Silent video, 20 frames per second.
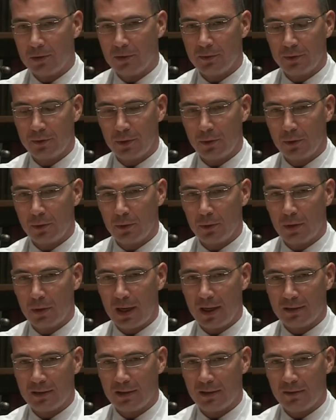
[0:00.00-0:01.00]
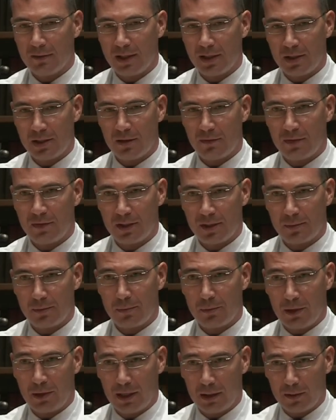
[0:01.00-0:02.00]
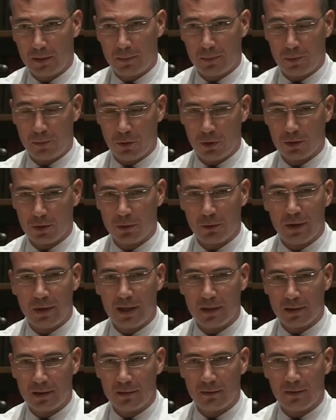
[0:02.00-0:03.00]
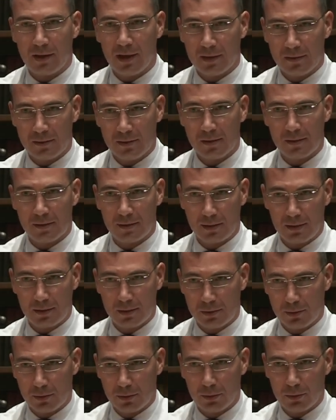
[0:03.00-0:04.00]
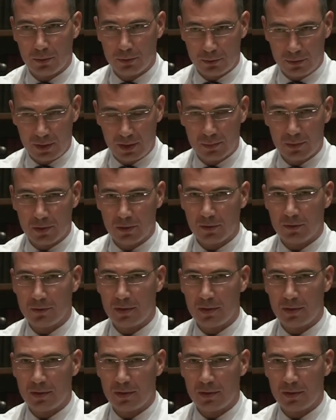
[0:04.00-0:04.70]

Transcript: of view, anti-VEGF has brought great advances into treatment of